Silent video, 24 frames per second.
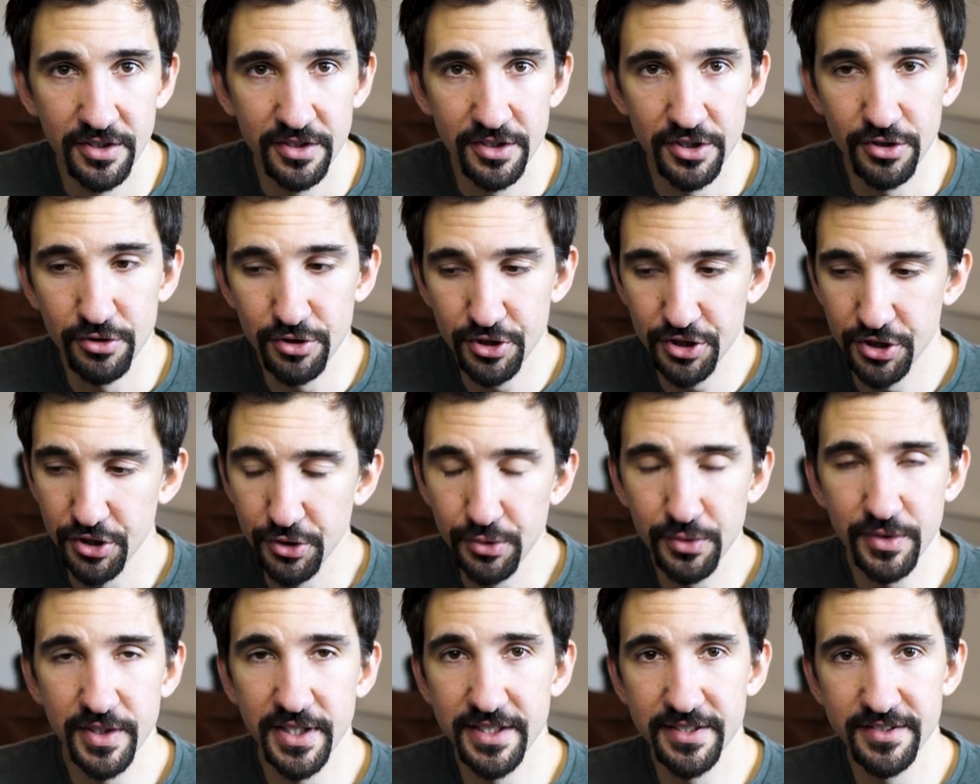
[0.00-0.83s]
You
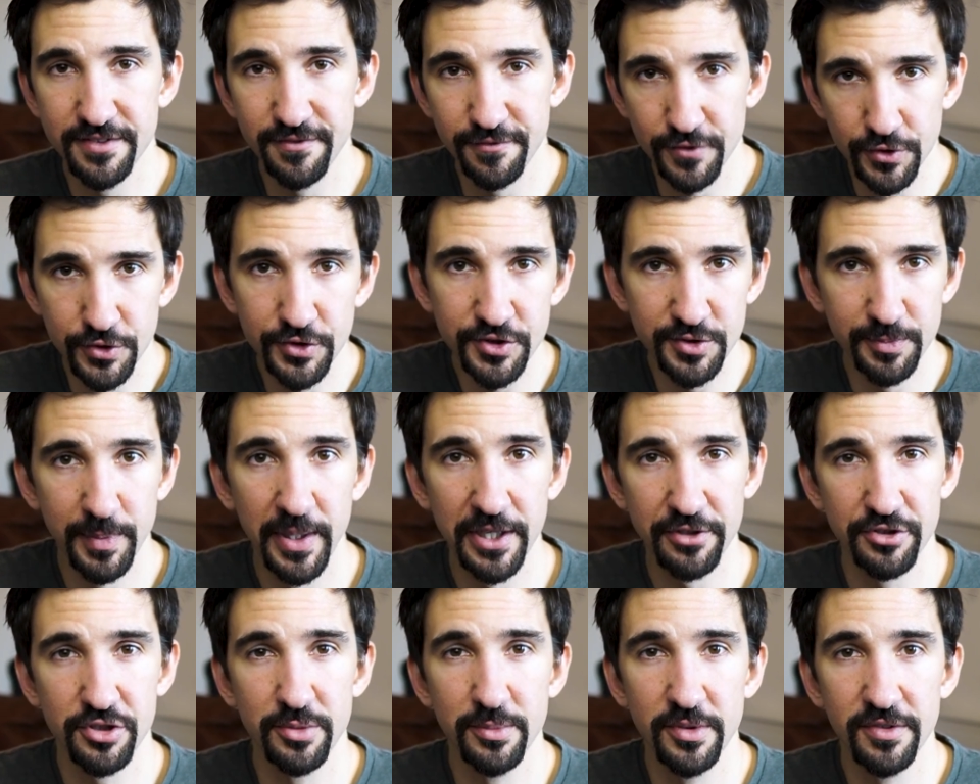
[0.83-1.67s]
shoot this full
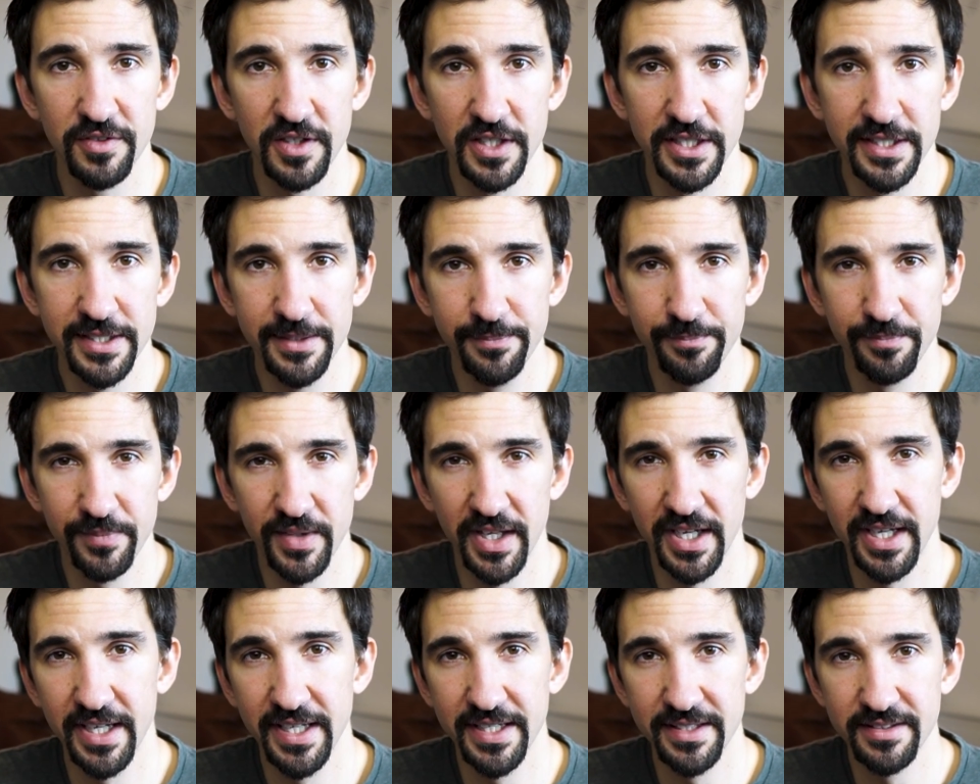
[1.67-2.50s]
spectrum of light
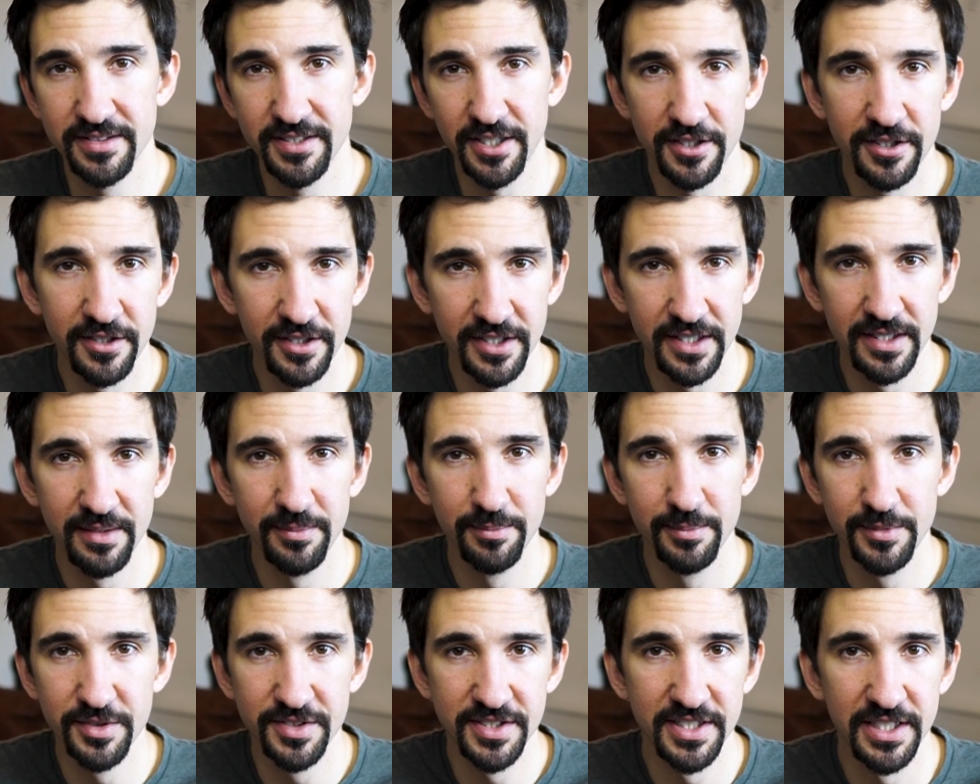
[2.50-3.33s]
at a
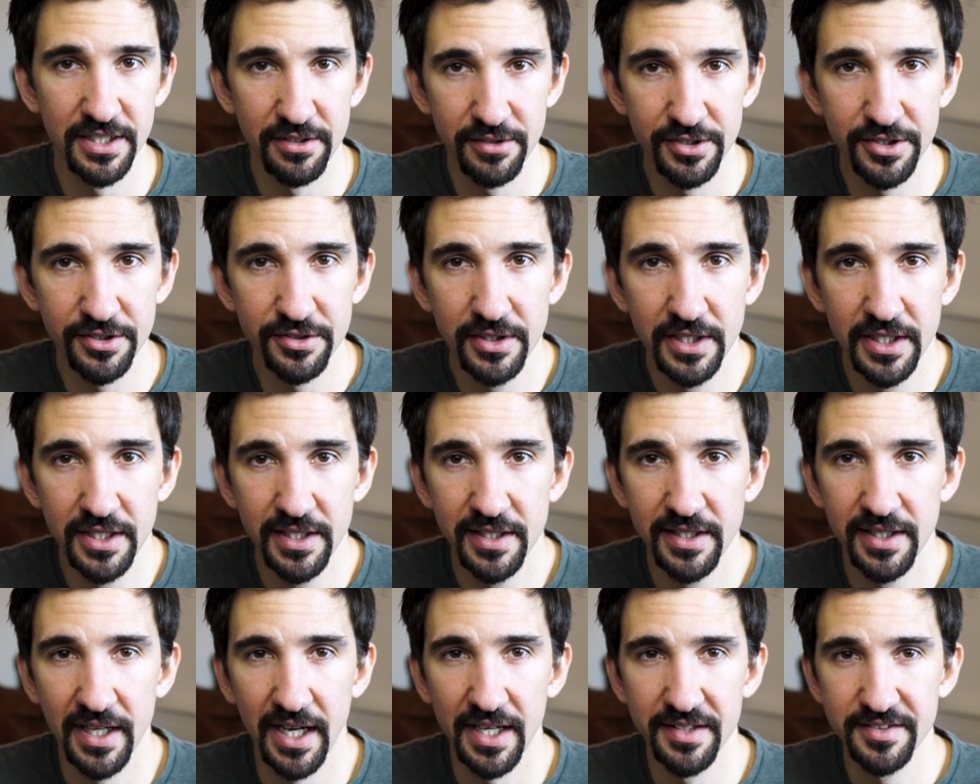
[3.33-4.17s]
target material,
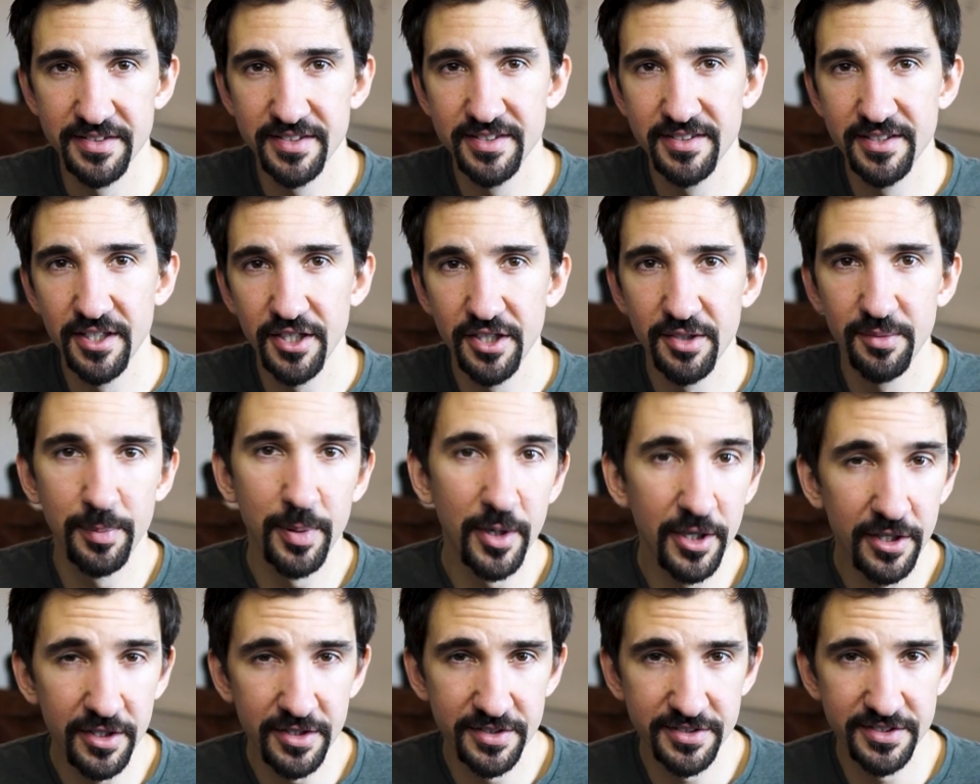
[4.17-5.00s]
and certain
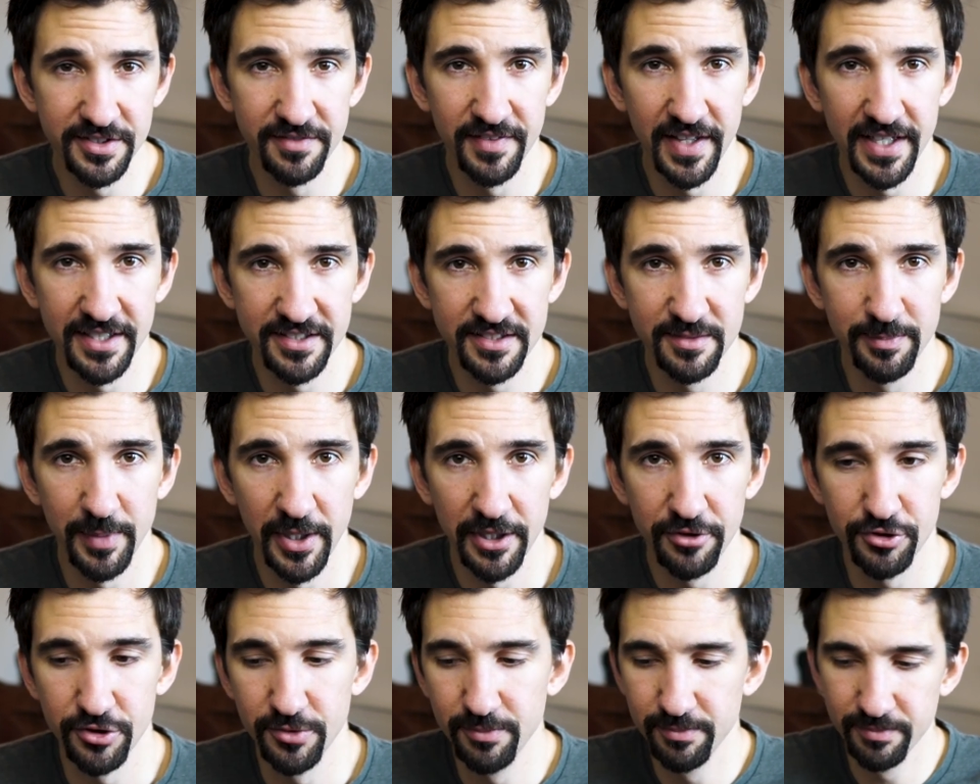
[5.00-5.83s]
parts of that
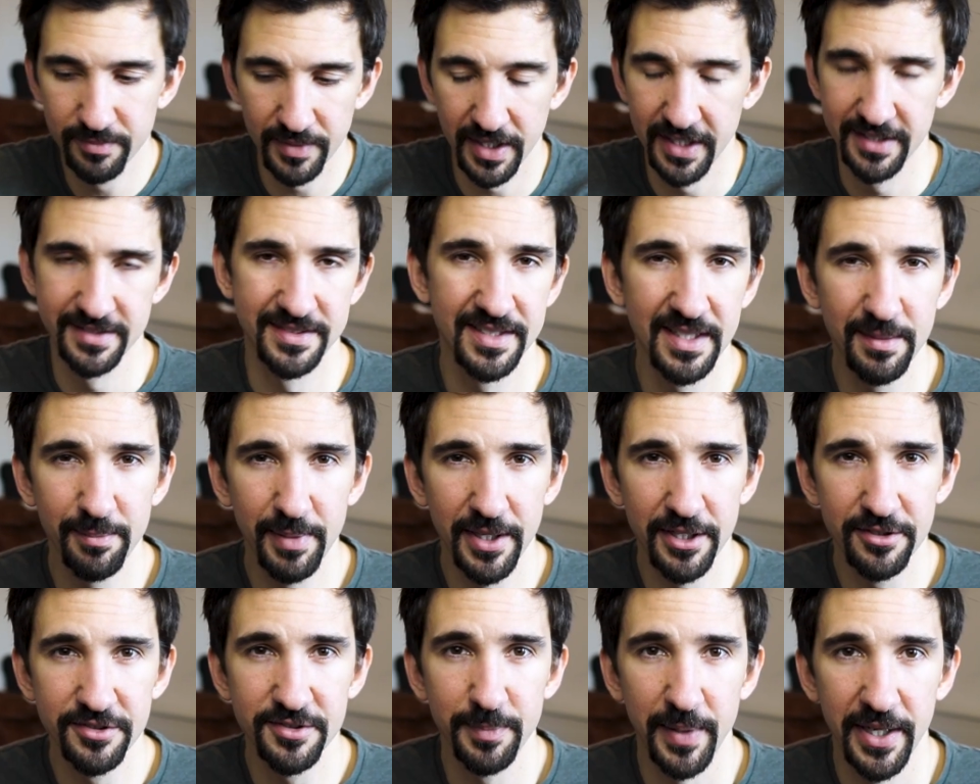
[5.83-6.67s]
spectrum, as they
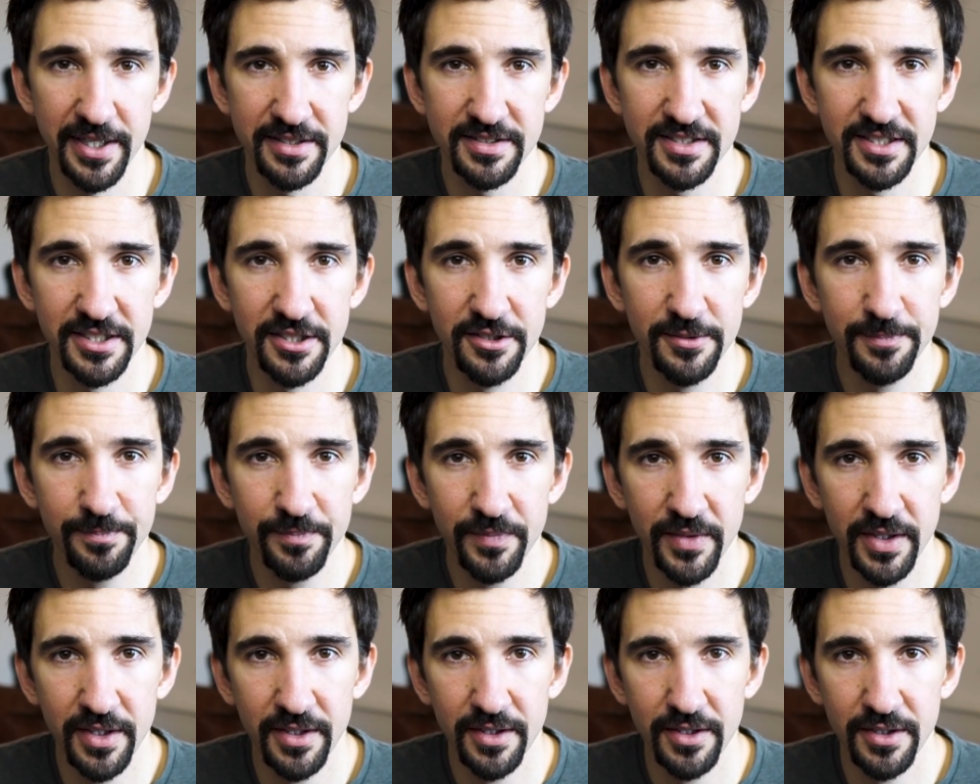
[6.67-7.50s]
bounce back to you,
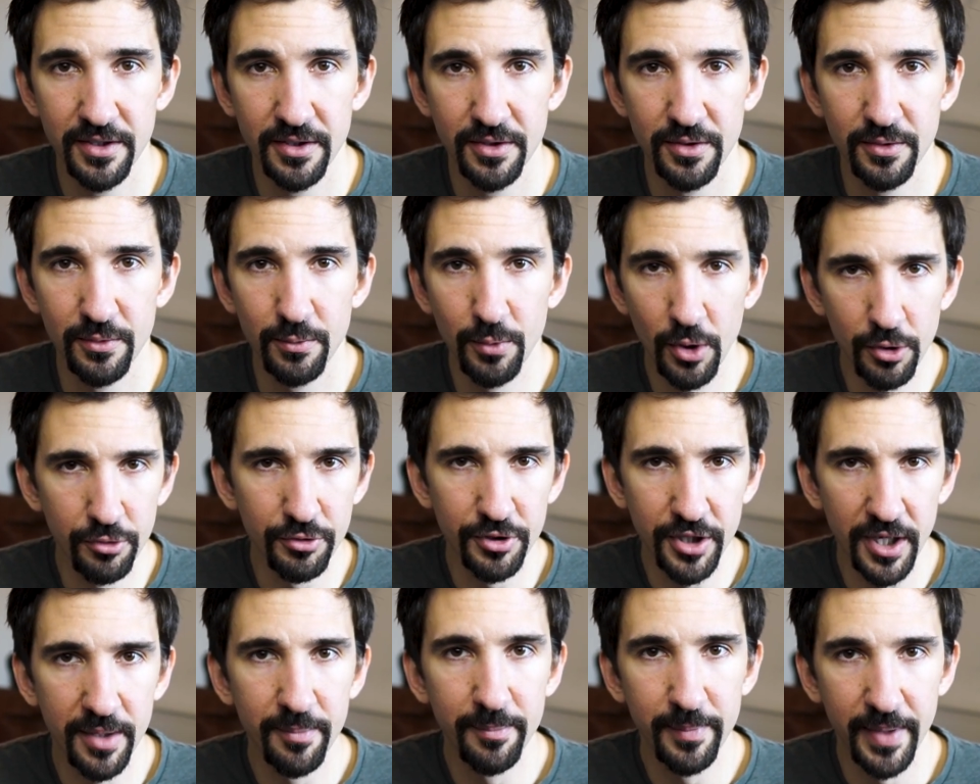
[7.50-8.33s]

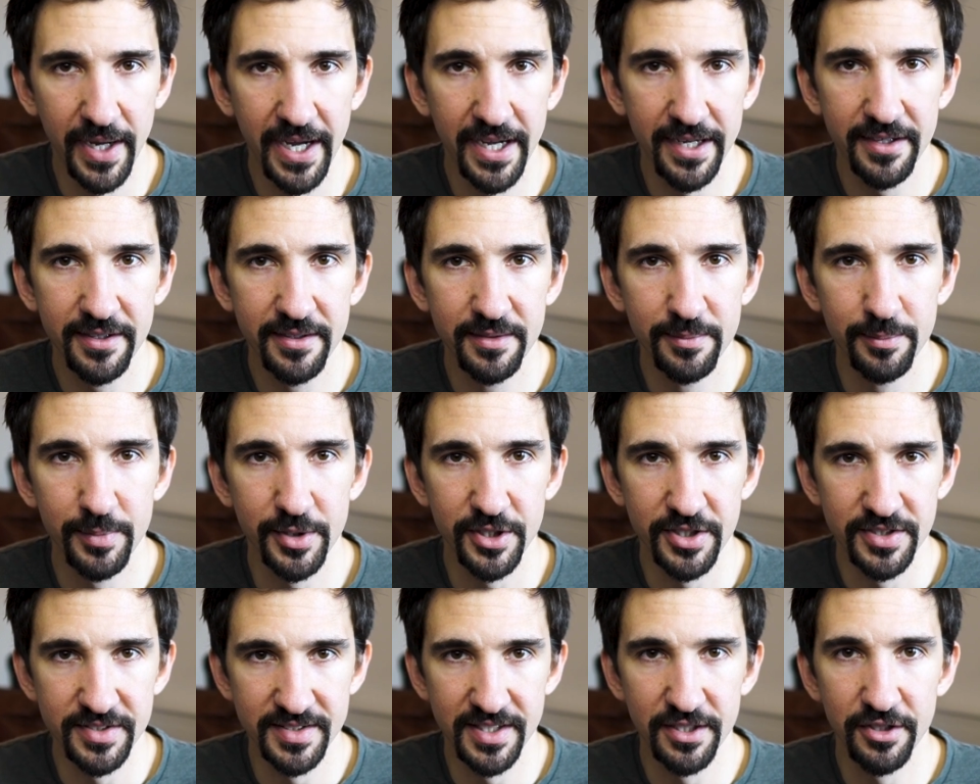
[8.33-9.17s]
won't come back
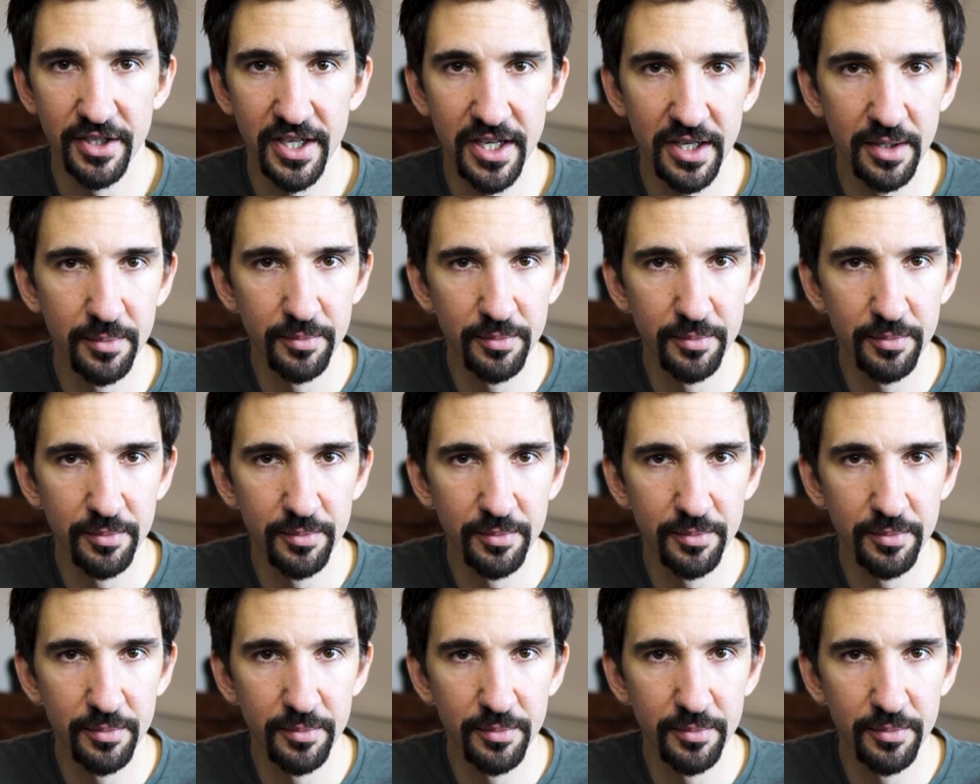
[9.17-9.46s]
because they'll get